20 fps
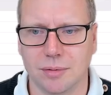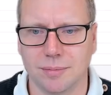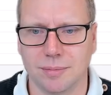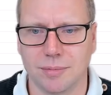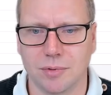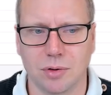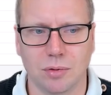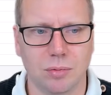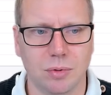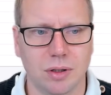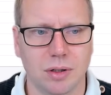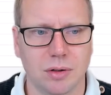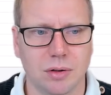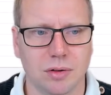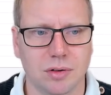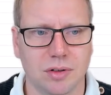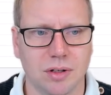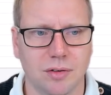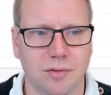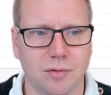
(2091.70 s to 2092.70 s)
So we
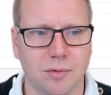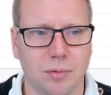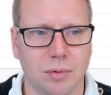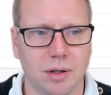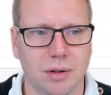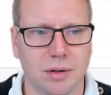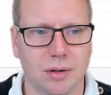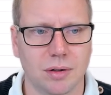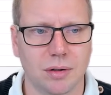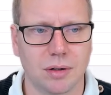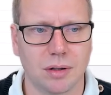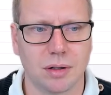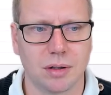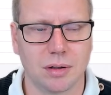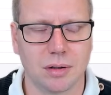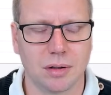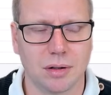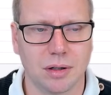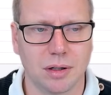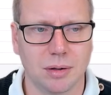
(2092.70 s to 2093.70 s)
just have one.
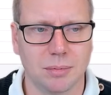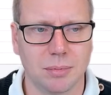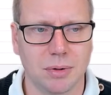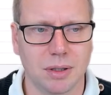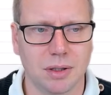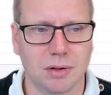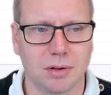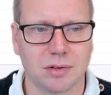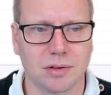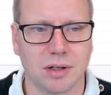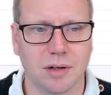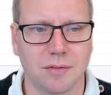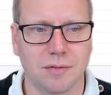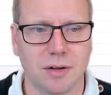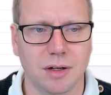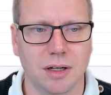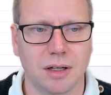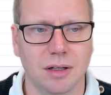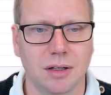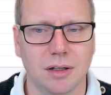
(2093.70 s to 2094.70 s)
Let me just give
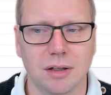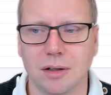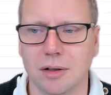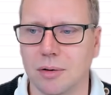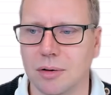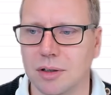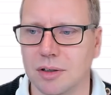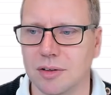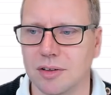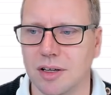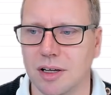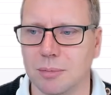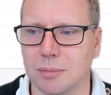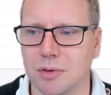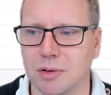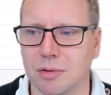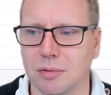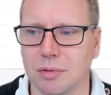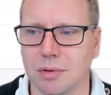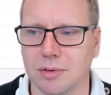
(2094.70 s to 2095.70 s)
it a little longer time.
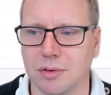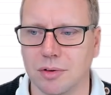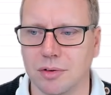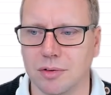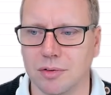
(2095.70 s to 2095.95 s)
So we'll just